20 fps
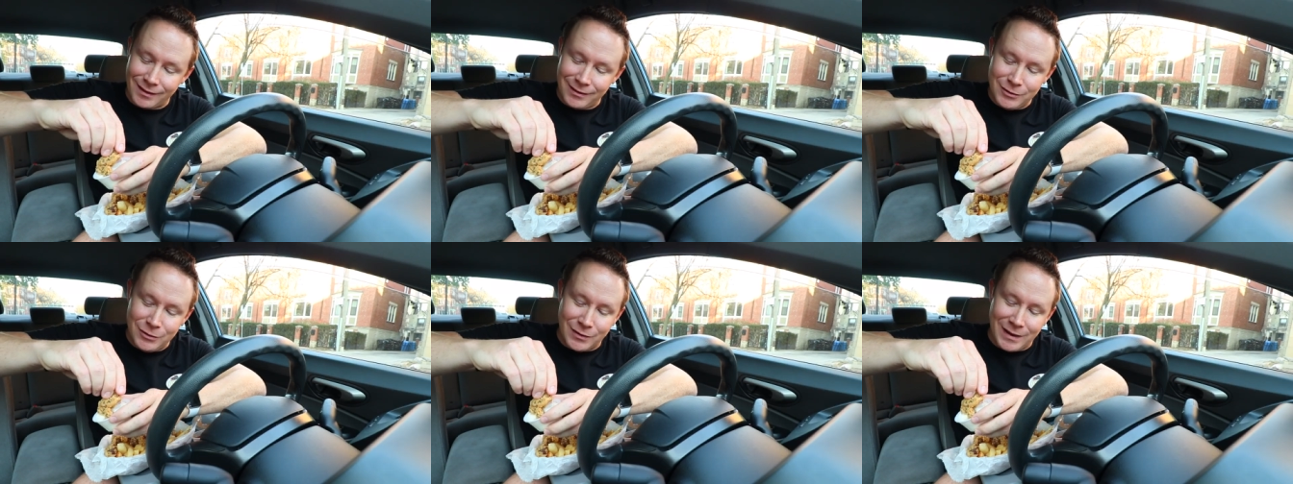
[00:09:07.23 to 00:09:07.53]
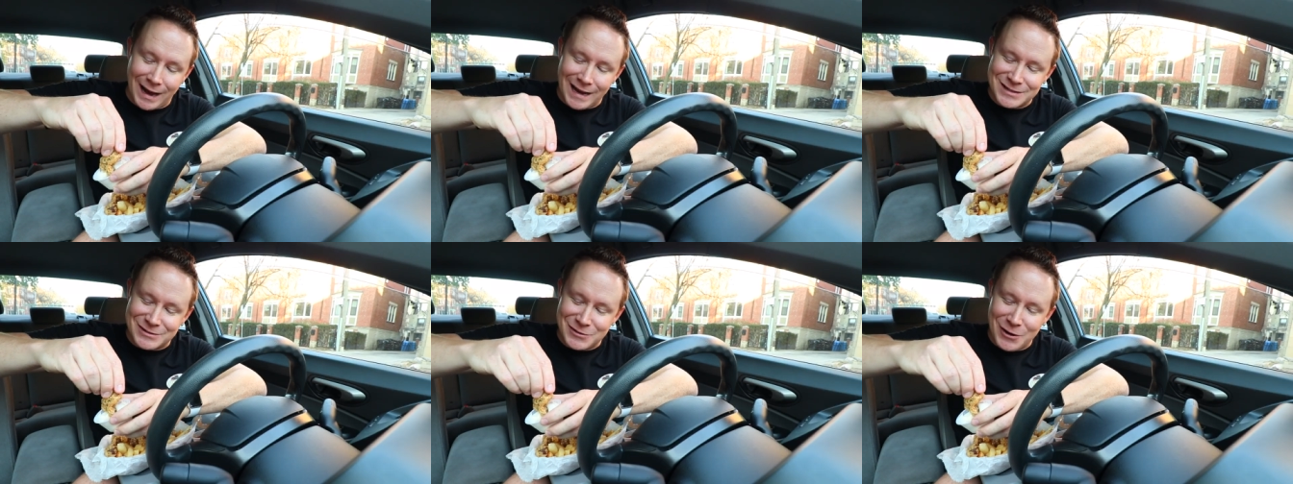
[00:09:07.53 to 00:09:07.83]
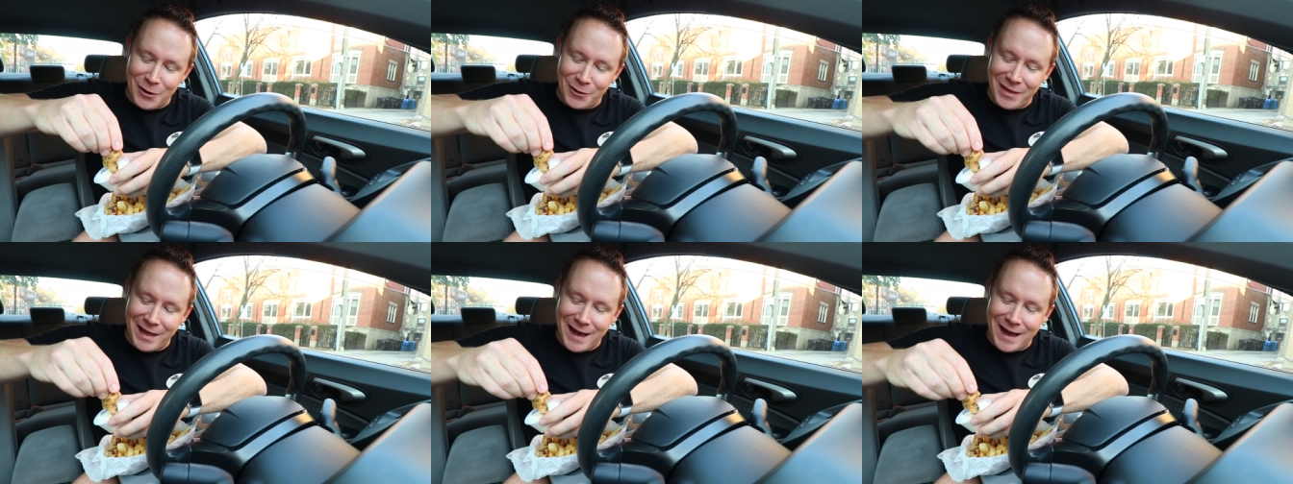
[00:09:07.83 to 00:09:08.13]
You guys
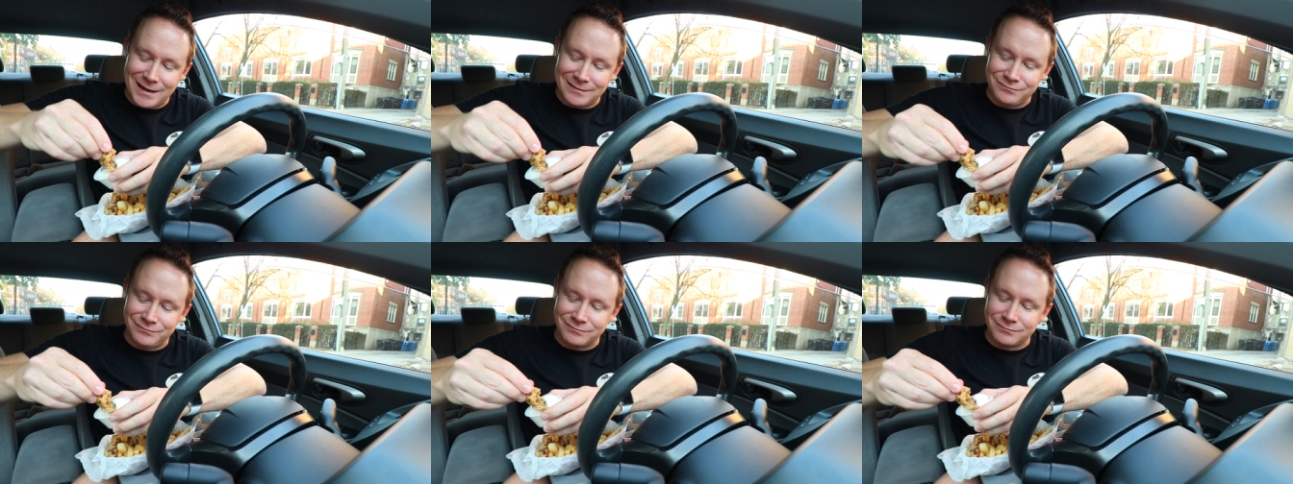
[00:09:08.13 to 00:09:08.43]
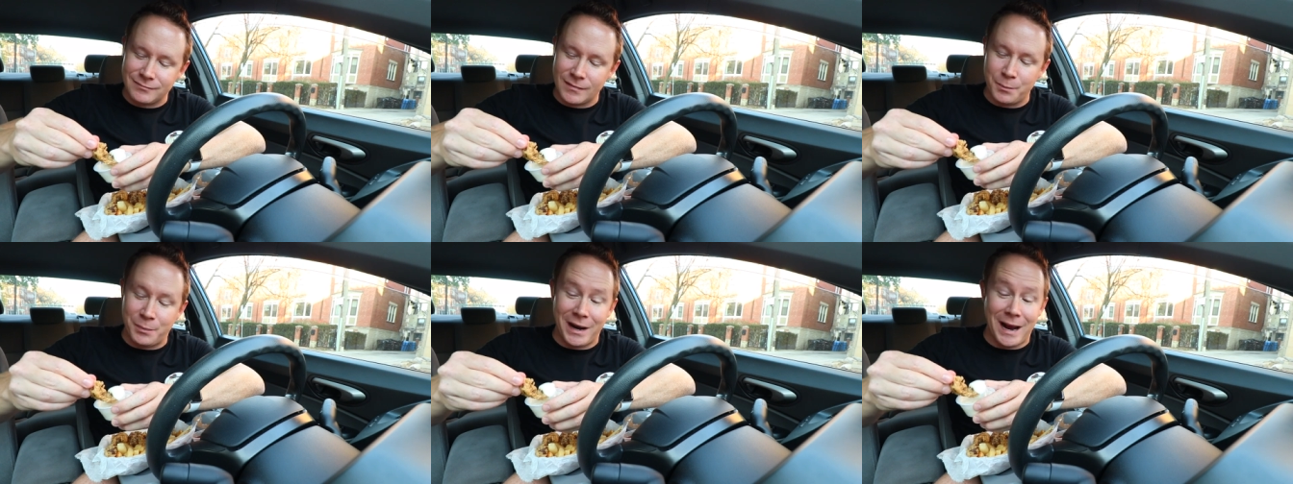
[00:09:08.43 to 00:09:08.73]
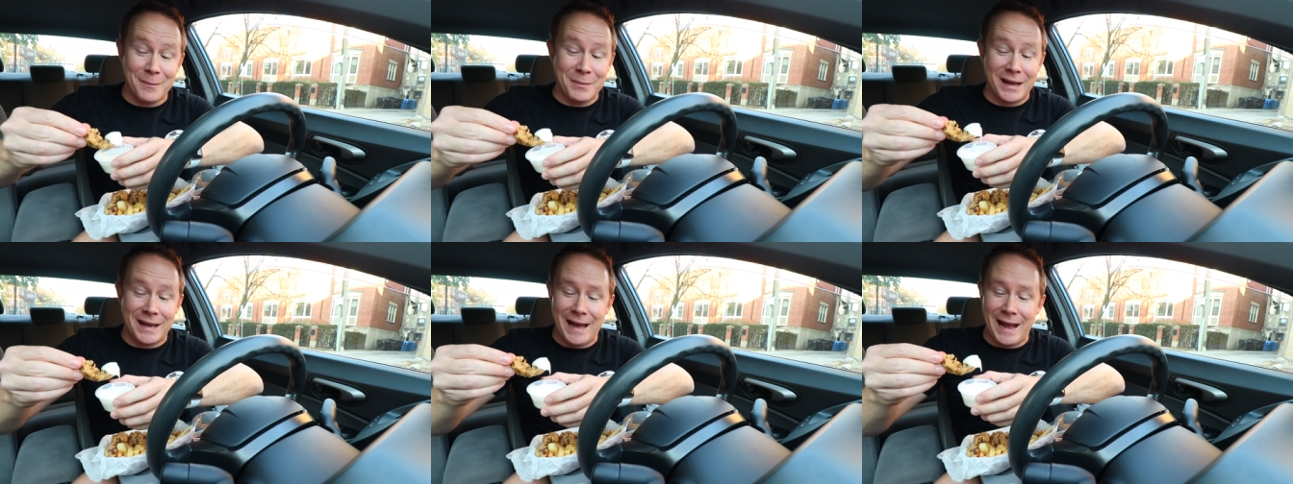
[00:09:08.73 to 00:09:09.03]
know that, but
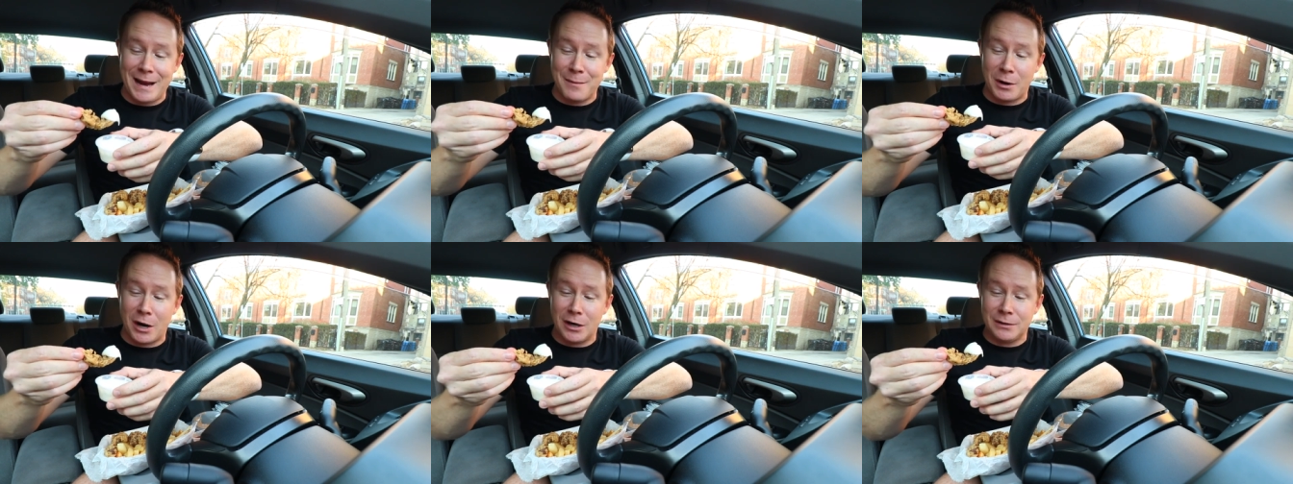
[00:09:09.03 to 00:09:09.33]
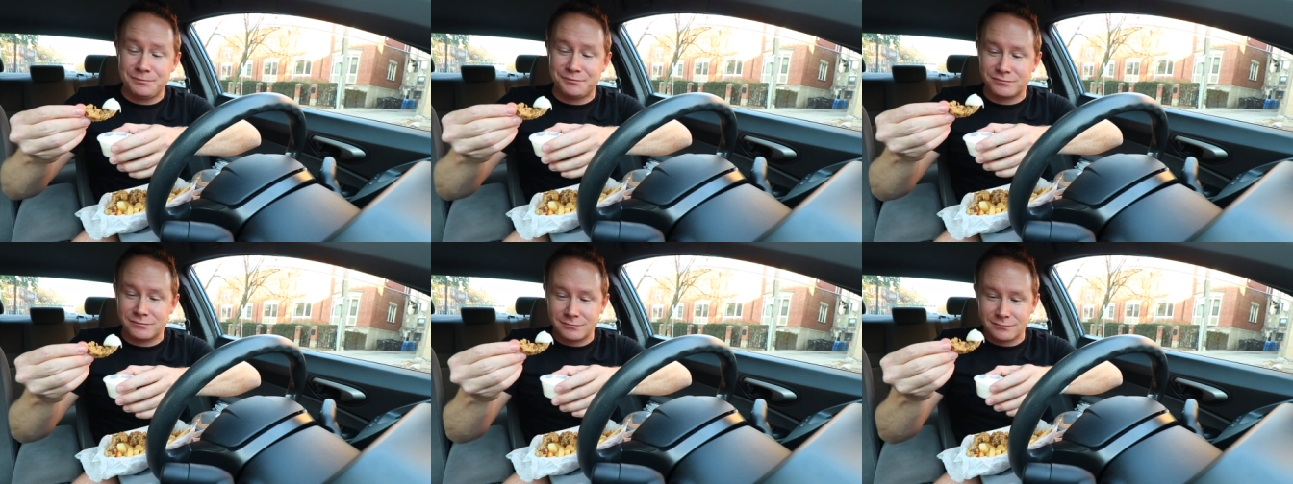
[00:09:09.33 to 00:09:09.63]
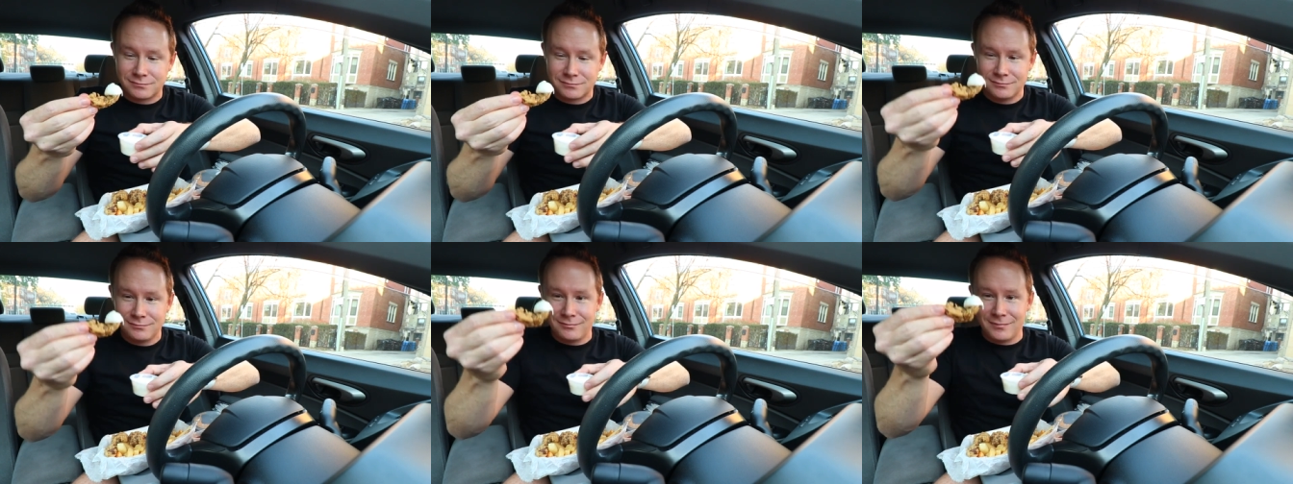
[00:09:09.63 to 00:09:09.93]
I'm a gamer.
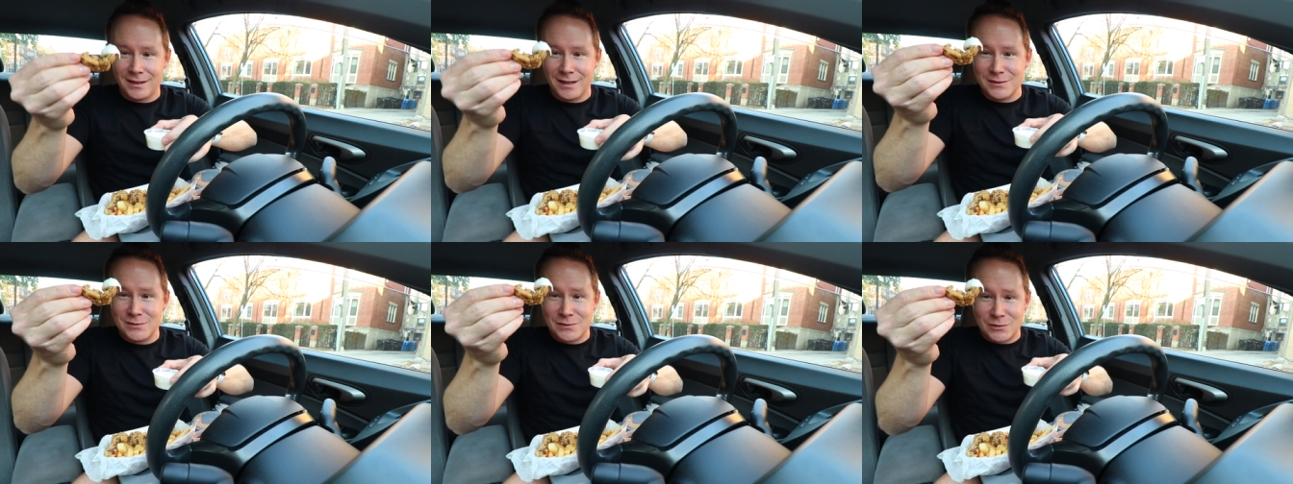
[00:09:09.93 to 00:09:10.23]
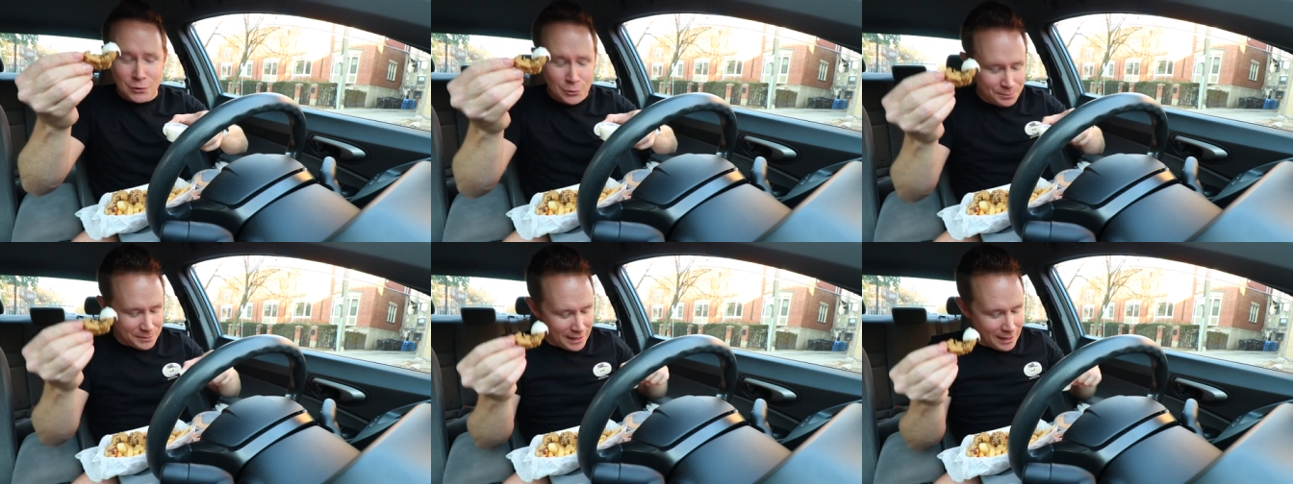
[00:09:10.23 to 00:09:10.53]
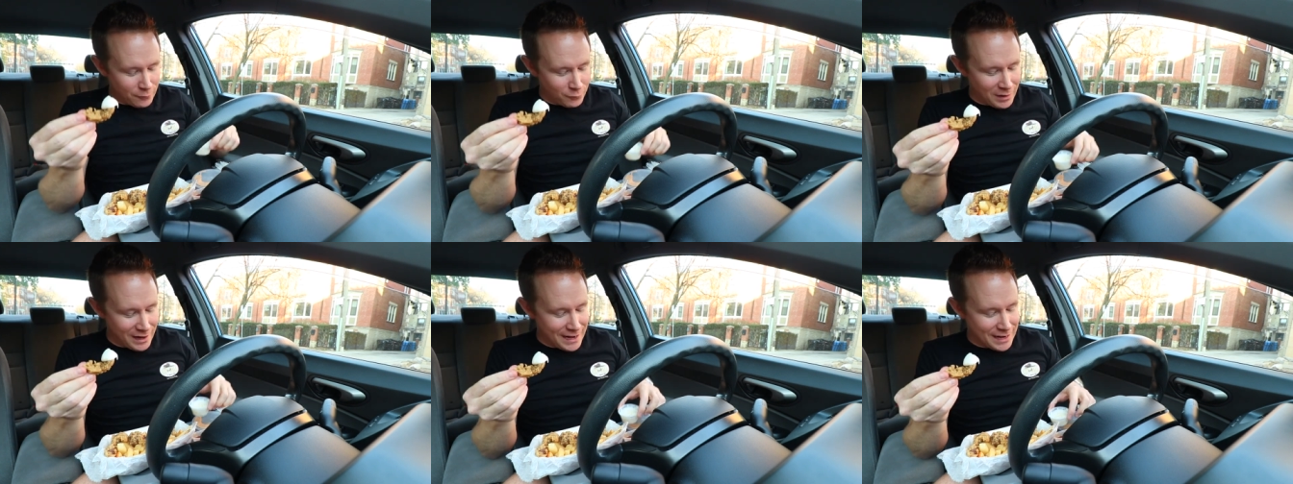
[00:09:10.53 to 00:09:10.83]
Scoop
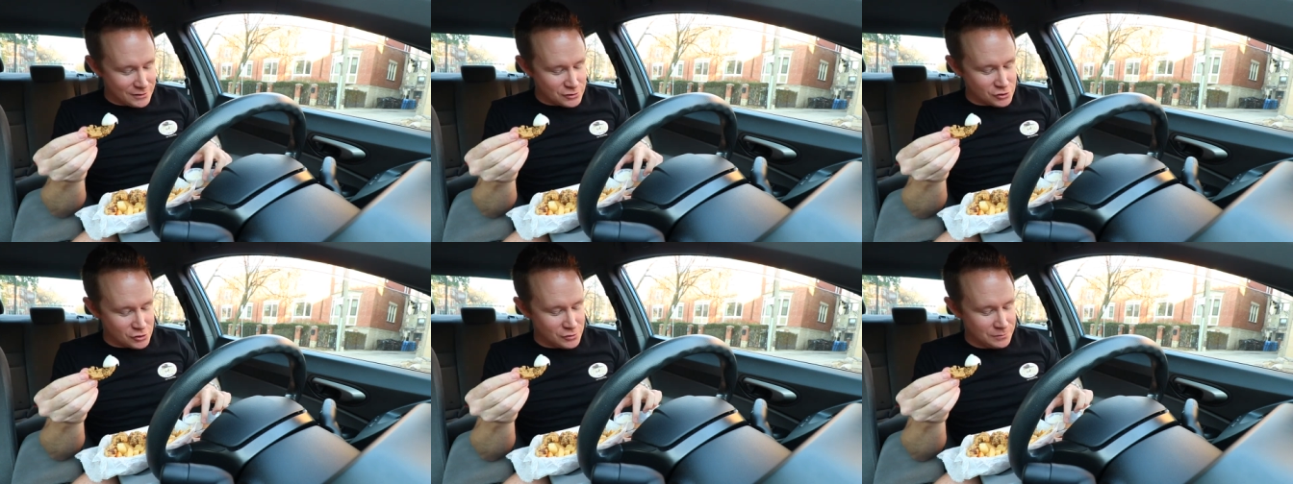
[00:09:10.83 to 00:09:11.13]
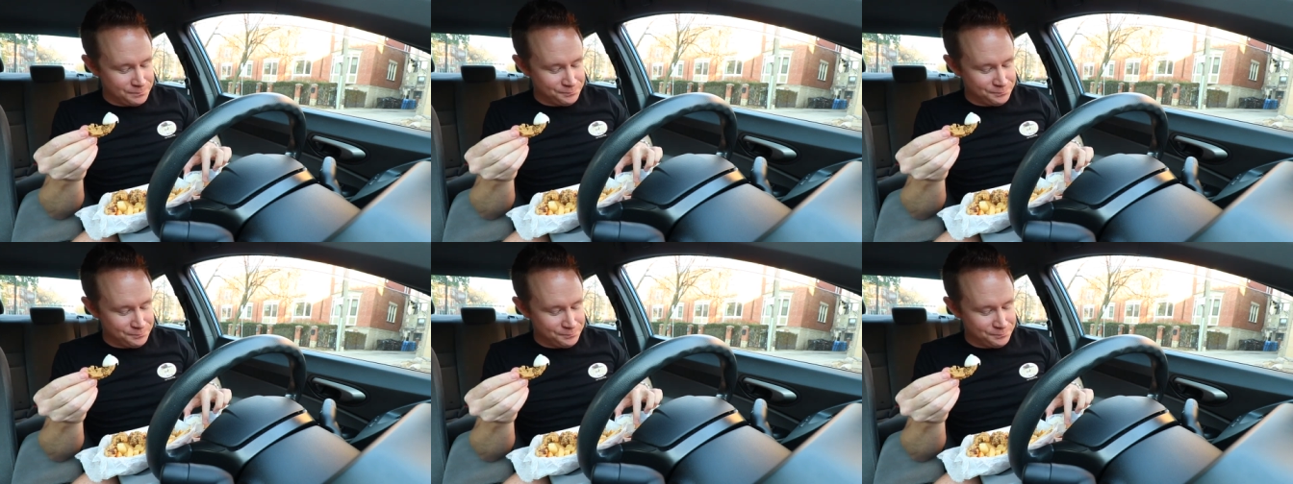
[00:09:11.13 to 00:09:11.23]
that ranch.